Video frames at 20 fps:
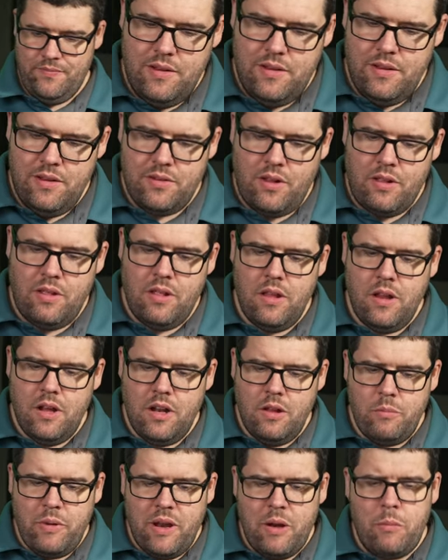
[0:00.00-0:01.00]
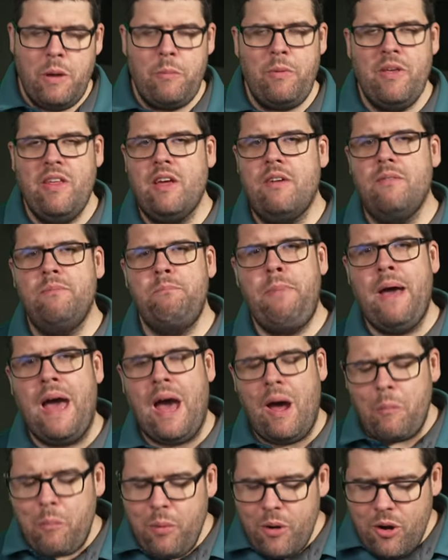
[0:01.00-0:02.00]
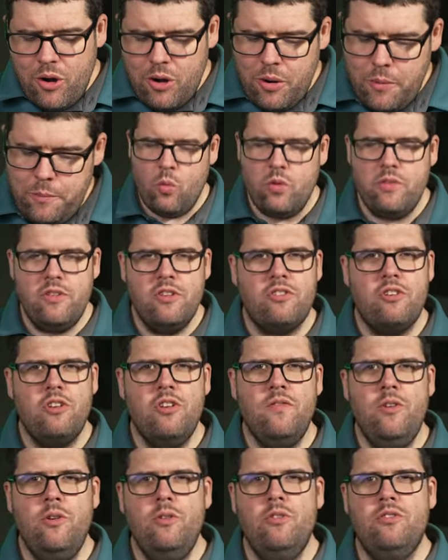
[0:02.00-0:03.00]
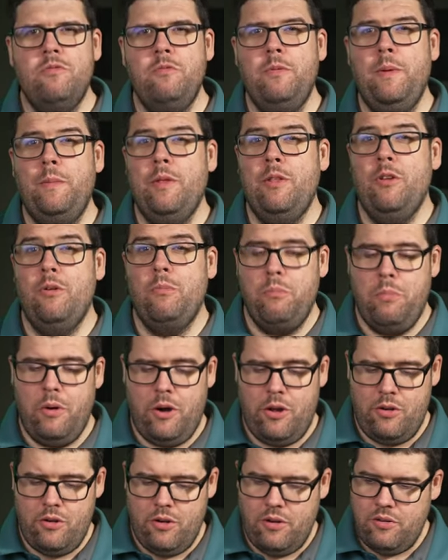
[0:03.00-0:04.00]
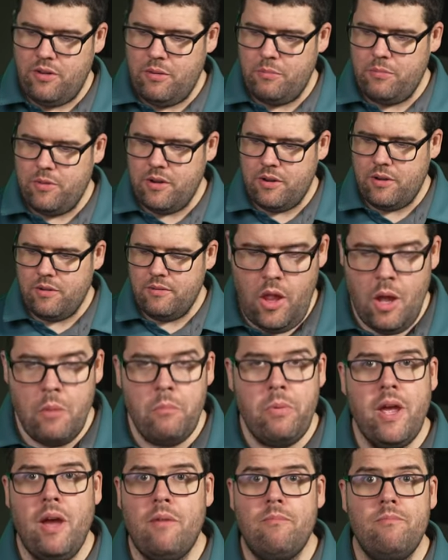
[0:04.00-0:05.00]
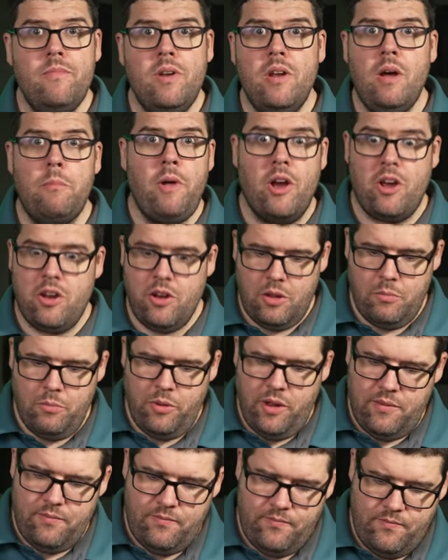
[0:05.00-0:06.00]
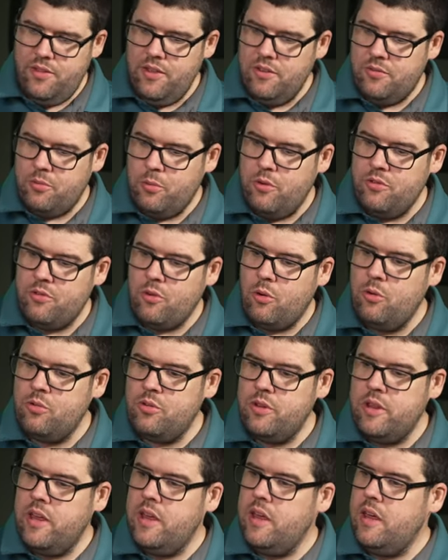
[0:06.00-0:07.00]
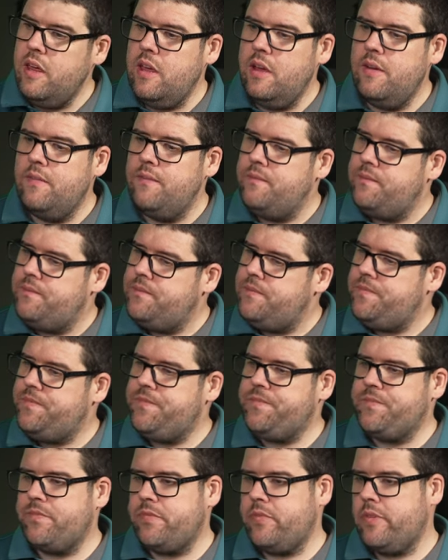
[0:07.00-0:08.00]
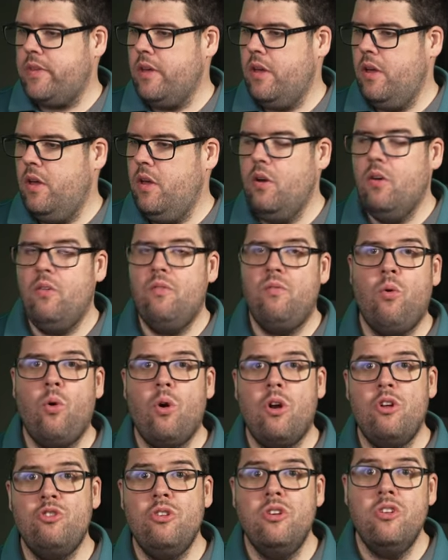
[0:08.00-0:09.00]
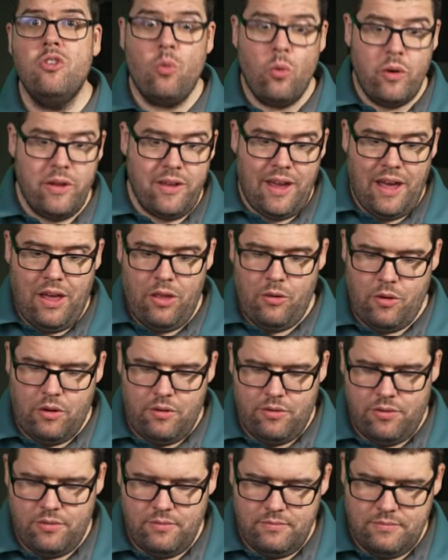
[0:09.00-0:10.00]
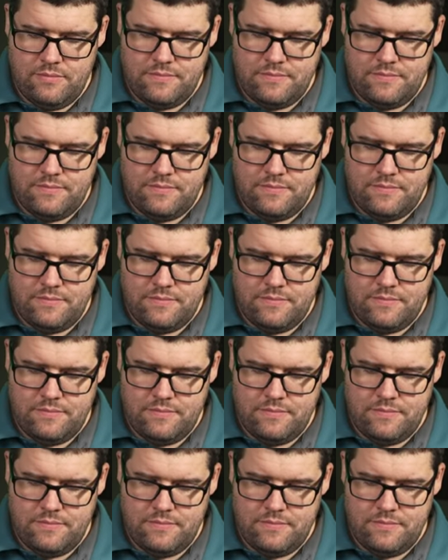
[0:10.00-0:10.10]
There's a little bit of maybe like pepper, which this could have used maybe a little butter or something. But yeah, I'm not gonna complain. This was only 420 calories.